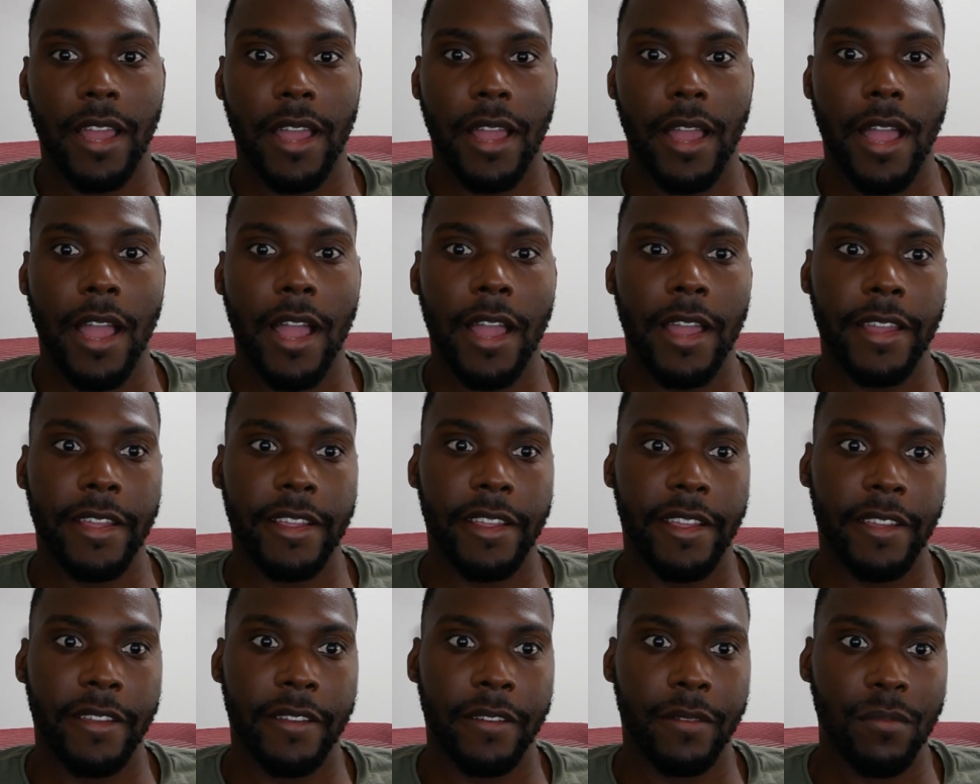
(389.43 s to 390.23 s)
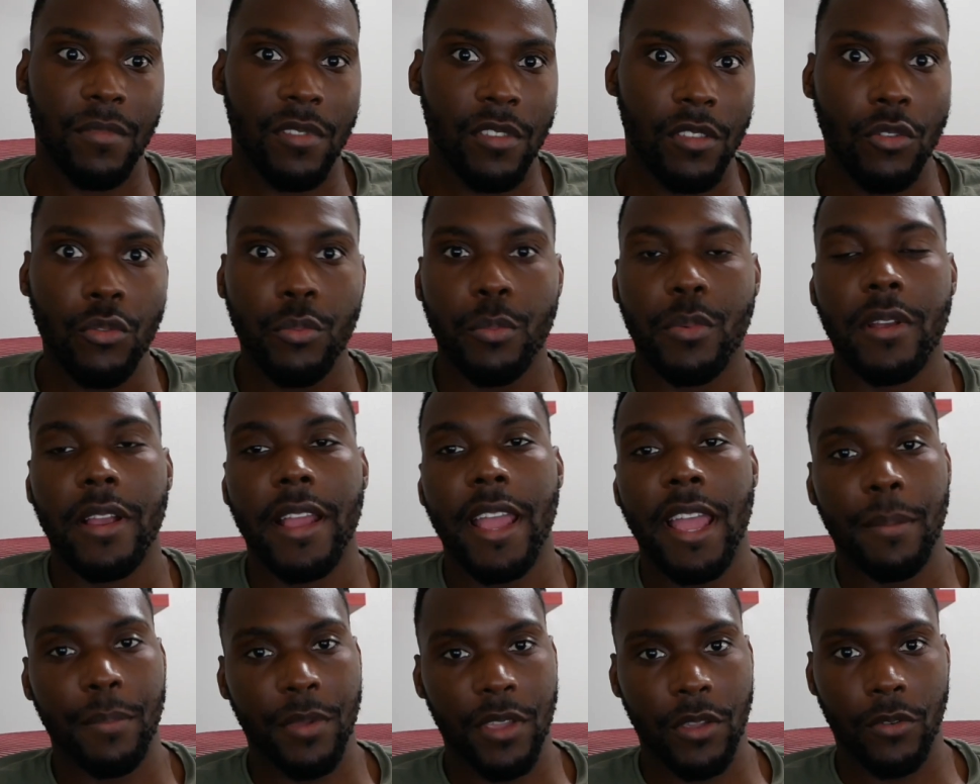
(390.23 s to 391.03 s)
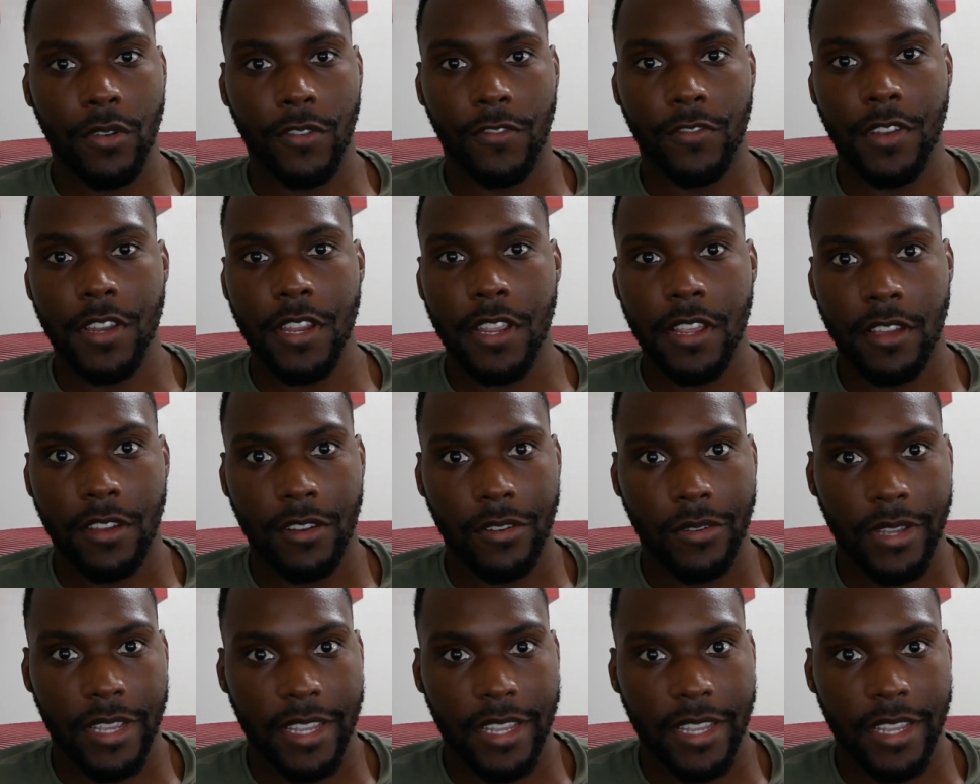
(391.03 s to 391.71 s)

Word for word: I am super happy with NIO.